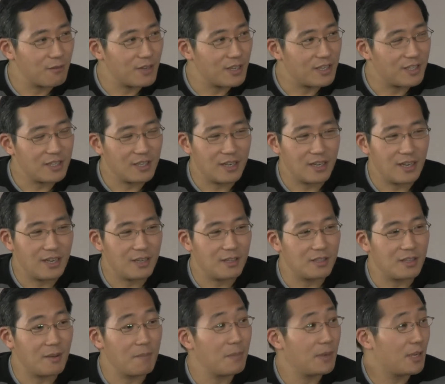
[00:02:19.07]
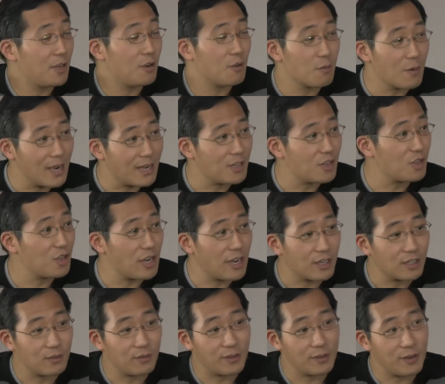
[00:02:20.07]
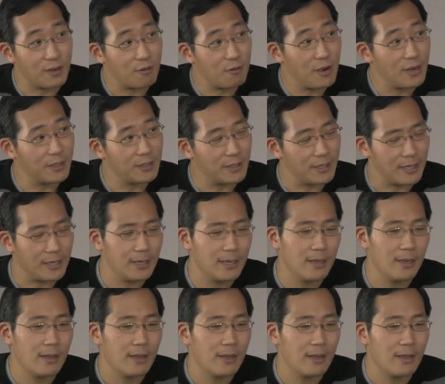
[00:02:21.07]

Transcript: VC, somebody who writes checks very quickly.